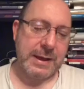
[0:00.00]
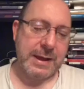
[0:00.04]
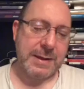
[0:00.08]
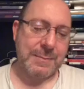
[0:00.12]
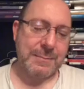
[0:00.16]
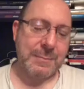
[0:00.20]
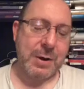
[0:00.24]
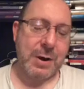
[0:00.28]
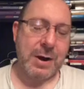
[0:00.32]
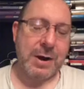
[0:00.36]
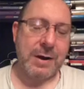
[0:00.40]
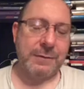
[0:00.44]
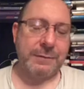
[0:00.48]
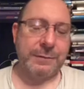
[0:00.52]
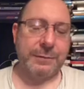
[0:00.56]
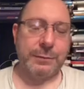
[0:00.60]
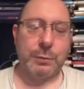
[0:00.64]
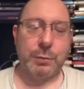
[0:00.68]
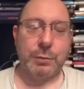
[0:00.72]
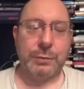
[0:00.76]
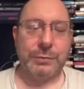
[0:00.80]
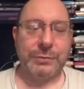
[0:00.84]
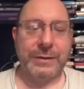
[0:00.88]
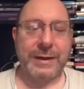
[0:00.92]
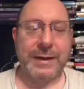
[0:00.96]
But I
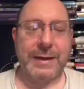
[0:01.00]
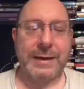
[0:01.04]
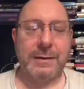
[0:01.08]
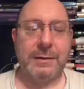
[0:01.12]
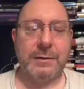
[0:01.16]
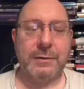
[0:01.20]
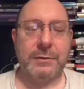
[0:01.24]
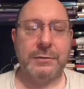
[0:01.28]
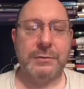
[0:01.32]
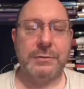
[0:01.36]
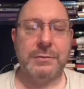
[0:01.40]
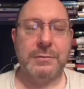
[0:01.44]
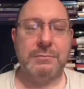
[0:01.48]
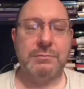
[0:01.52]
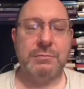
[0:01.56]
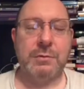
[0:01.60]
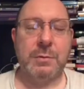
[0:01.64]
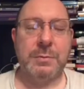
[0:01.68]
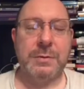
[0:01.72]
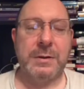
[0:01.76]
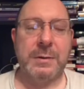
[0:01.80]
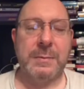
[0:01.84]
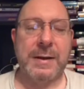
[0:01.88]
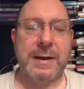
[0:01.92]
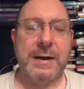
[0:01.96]
thought that on
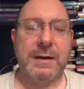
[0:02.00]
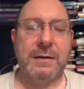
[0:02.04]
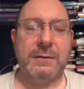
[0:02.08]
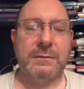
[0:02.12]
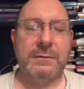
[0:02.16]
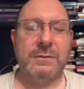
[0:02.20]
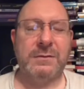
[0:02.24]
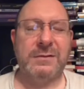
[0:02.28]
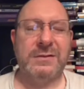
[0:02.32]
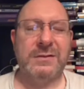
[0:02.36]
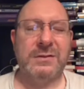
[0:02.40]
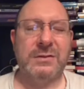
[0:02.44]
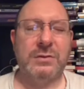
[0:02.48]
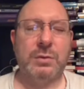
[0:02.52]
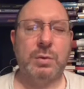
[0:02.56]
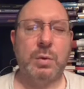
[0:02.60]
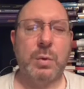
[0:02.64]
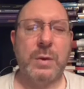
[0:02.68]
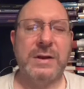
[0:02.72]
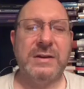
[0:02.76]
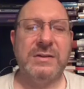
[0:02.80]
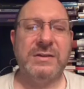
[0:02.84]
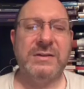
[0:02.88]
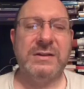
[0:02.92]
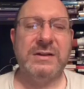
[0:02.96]
probably about
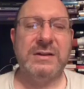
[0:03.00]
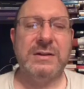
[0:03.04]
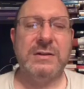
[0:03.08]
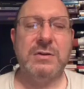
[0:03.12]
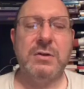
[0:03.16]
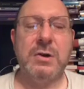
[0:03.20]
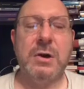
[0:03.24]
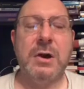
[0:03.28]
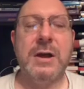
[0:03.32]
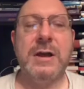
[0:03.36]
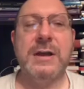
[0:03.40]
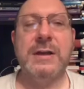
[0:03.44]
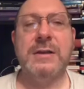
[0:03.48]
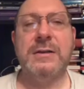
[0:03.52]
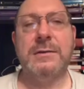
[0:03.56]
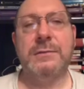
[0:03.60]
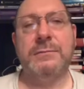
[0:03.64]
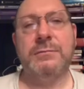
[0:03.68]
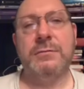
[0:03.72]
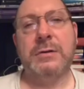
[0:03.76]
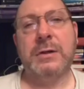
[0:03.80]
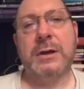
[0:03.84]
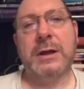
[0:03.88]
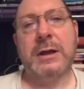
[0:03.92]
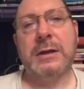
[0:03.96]
twenty-nine
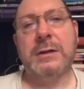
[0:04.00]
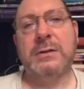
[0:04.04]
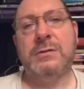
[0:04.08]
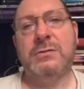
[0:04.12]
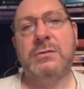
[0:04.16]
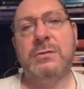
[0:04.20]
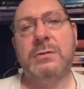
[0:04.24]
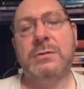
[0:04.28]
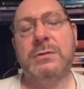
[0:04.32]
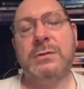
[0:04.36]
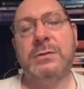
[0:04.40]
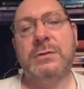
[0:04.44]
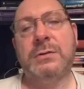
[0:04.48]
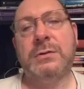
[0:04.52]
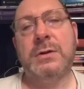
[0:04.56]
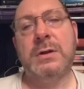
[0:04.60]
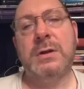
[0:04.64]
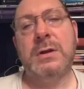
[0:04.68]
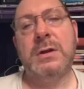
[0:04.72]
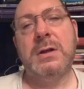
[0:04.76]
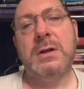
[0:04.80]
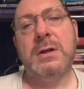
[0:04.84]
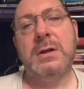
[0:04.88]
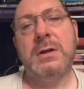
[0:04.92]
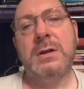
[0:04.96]
different occasions
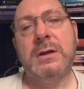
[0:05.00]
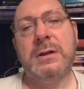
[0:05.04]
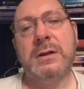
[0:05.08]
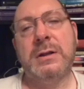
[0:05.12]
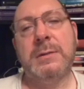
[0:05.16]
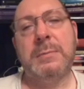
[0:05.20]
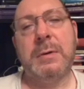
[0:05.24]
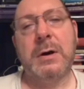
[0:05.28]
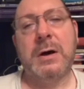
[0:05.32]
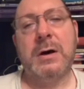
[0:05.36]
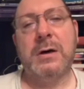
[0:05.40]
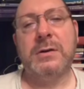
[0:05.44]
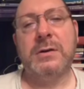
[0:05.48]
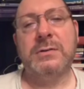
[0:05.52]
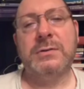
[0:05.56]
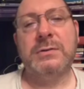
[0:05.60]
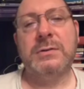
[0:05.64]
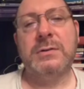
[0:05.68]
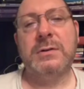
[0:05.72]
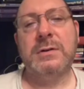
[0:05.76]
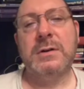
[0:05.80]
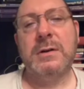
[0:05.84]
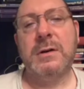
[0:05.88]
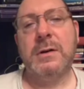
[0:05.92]
in the past.